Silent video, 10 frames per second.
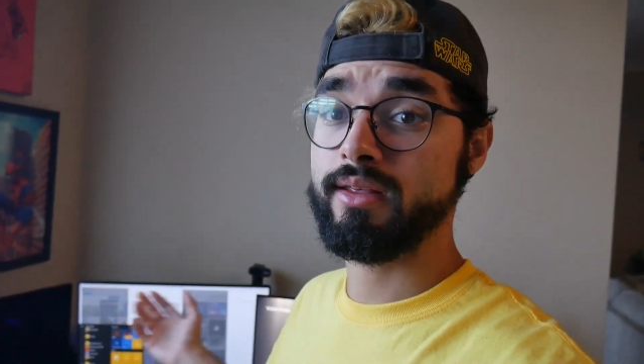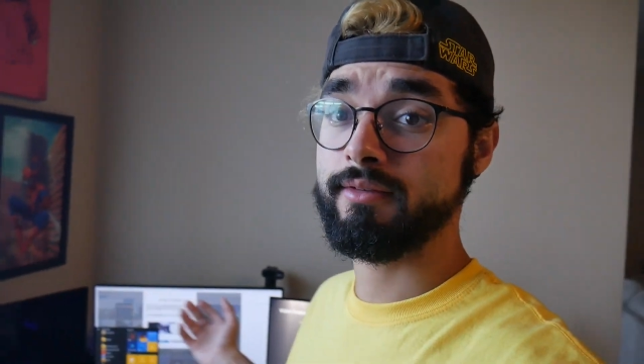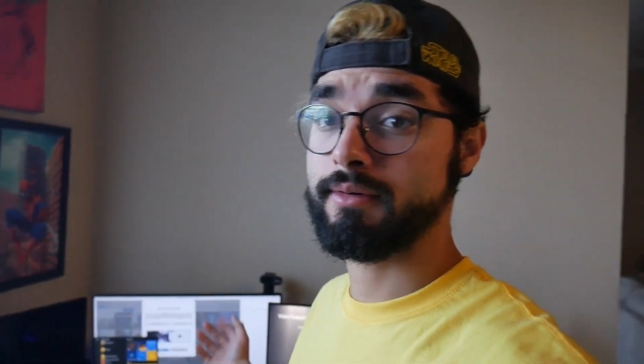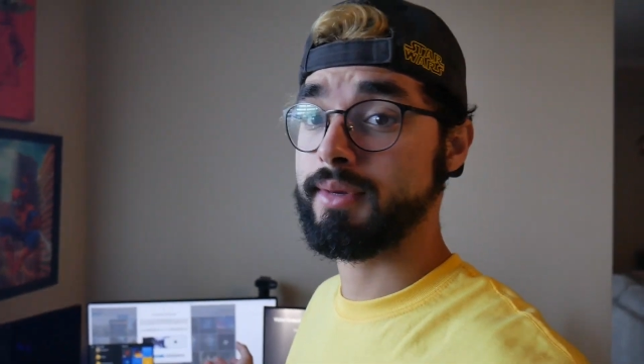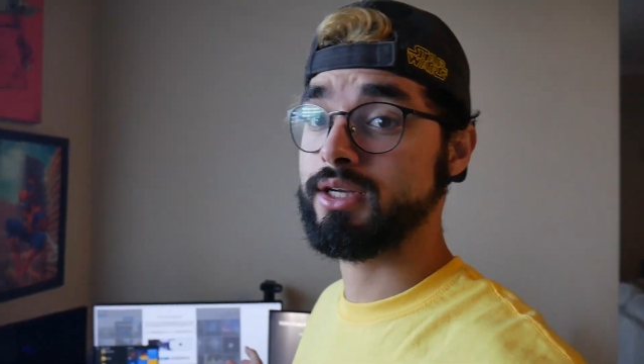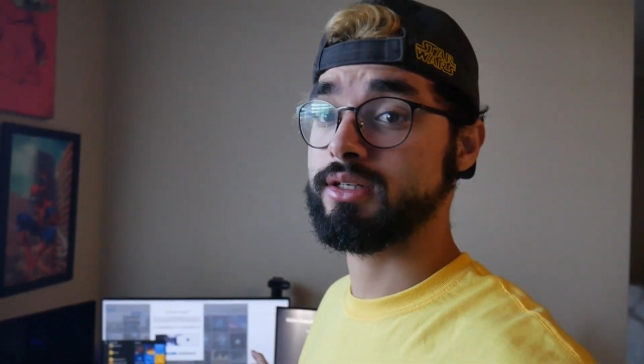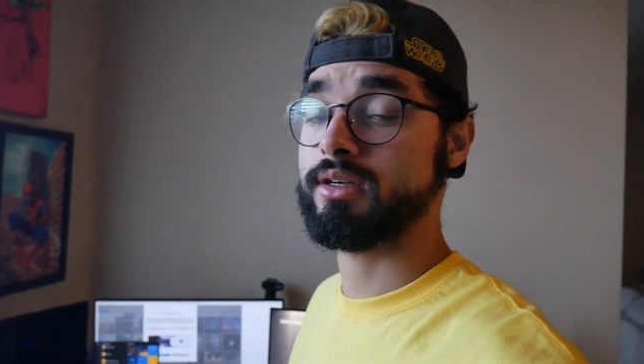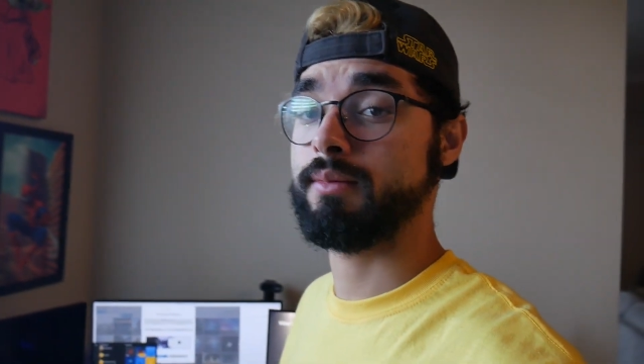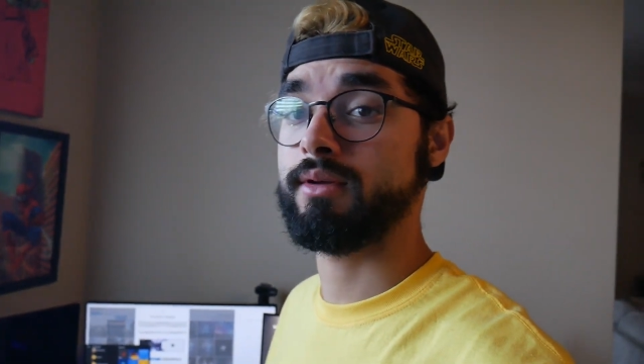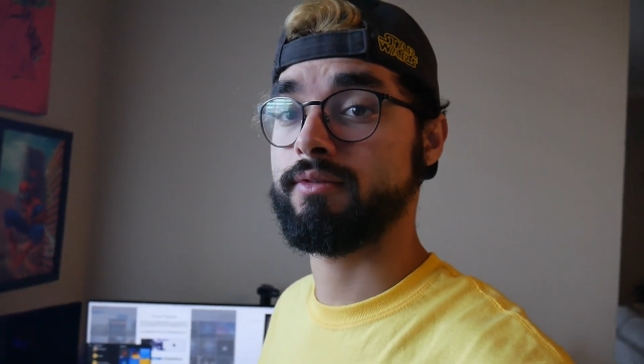the information
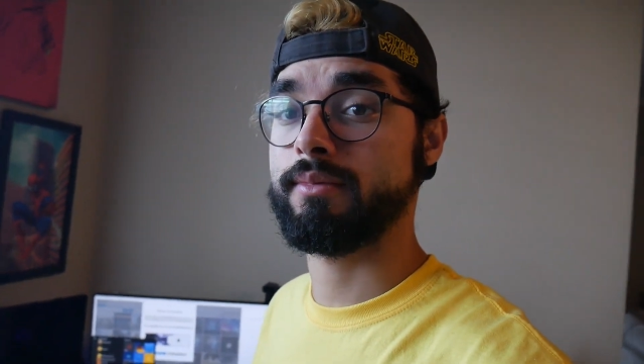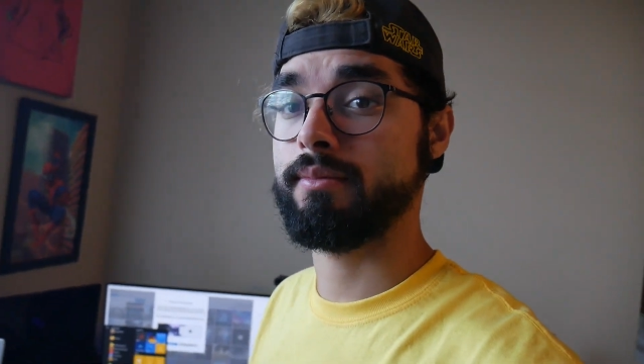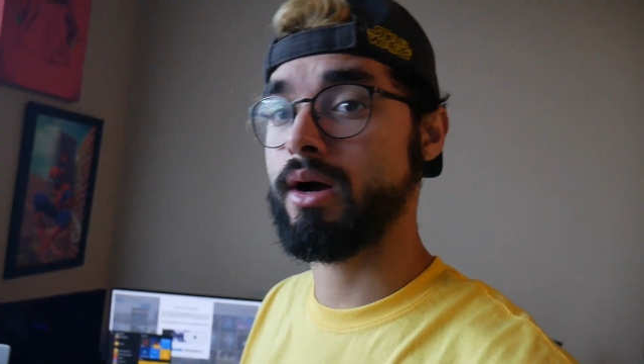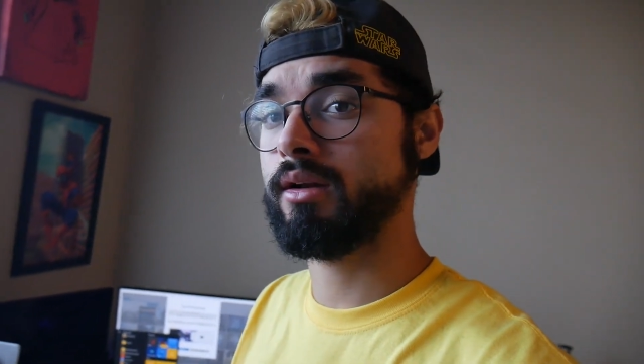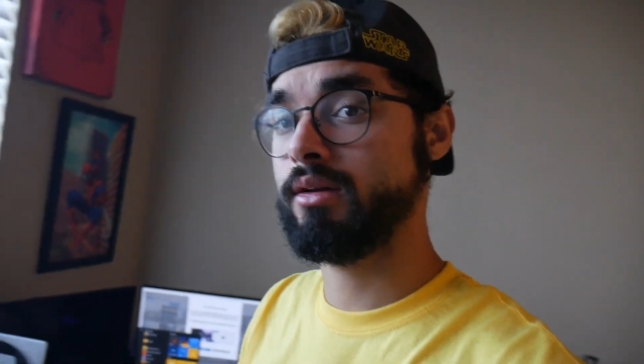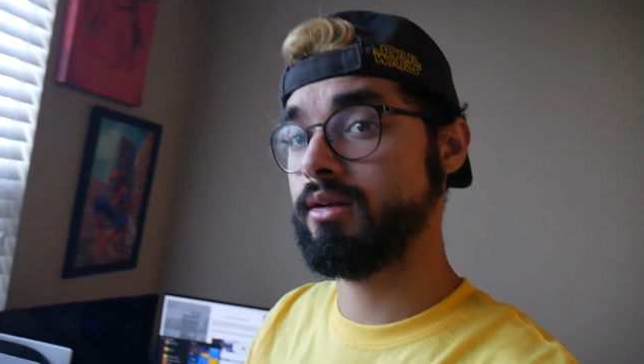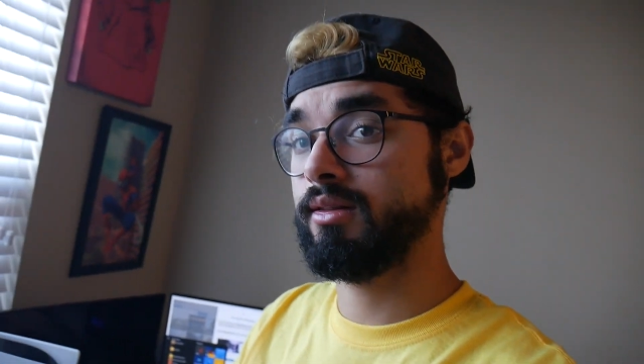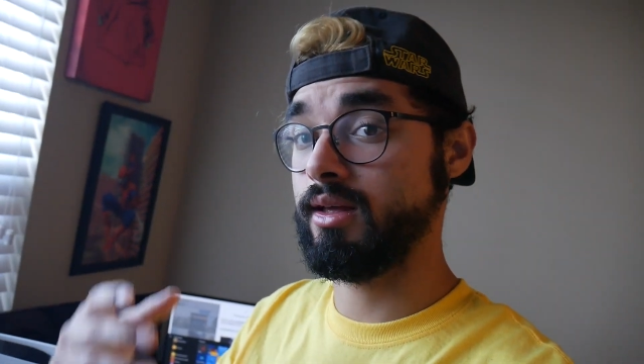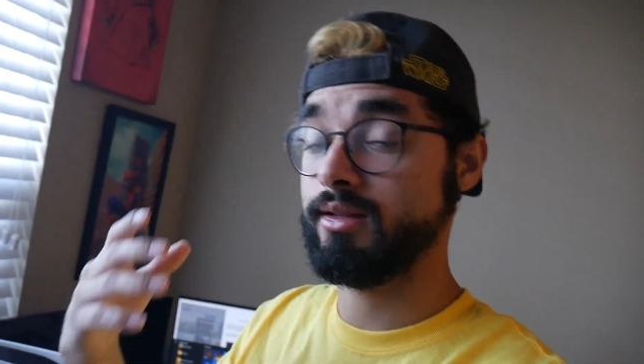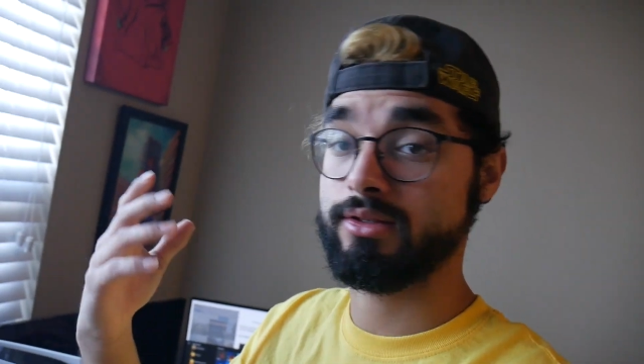coming from the monitor,
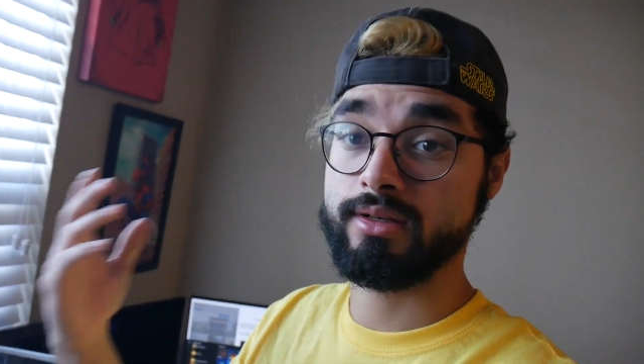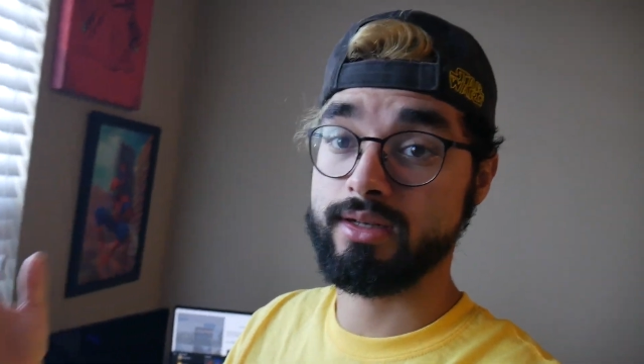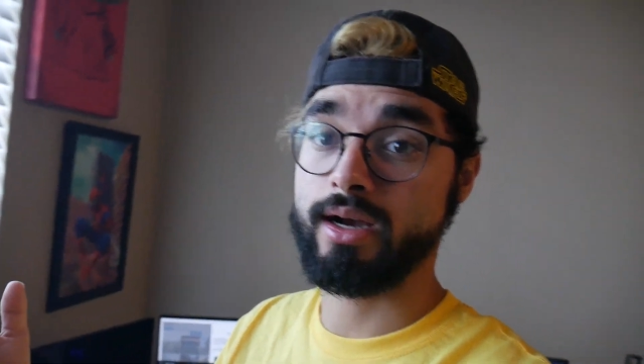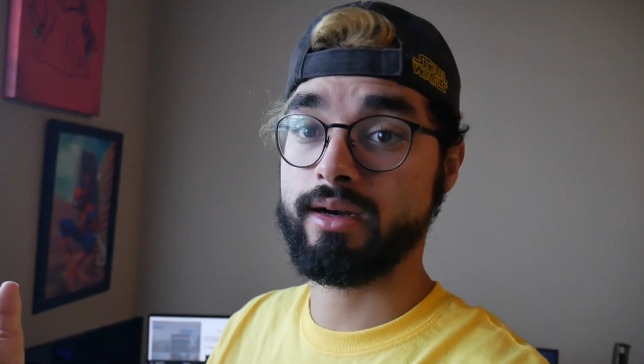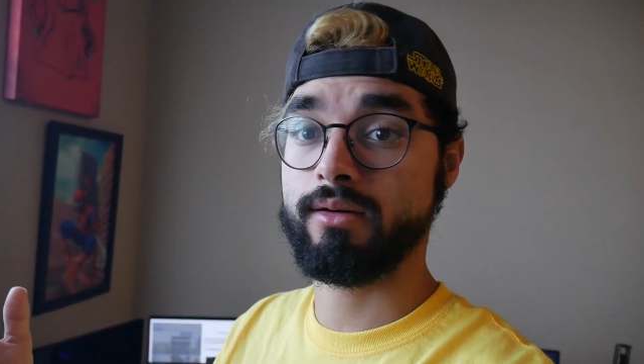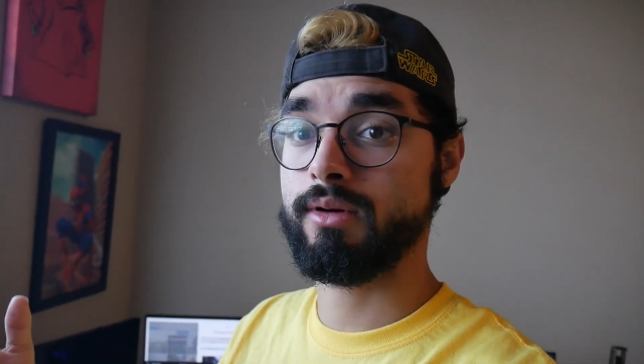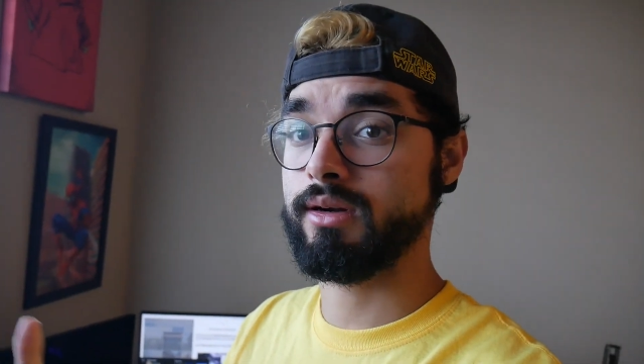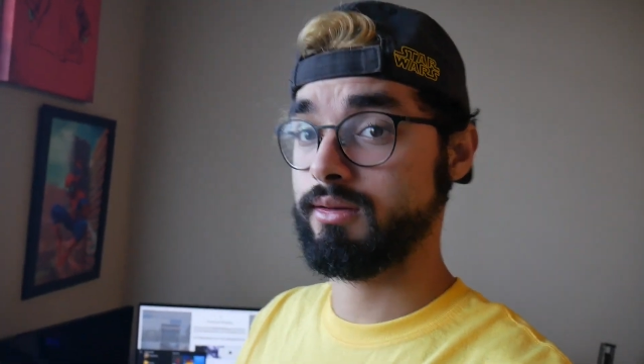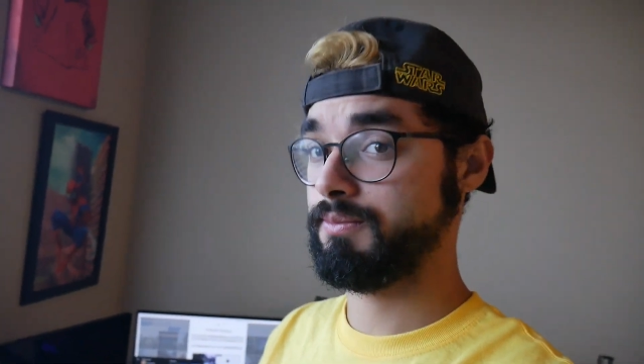then it's just not going to work.